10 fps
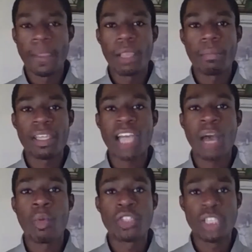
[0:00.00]
because I
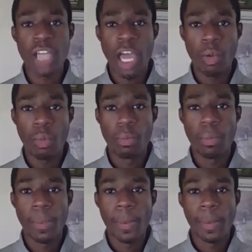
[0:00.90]
want to know.
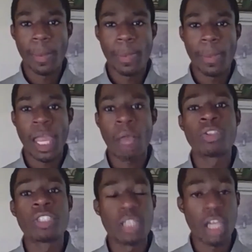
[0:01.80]
I want
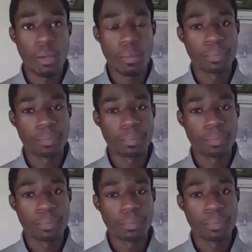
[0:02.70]
to know.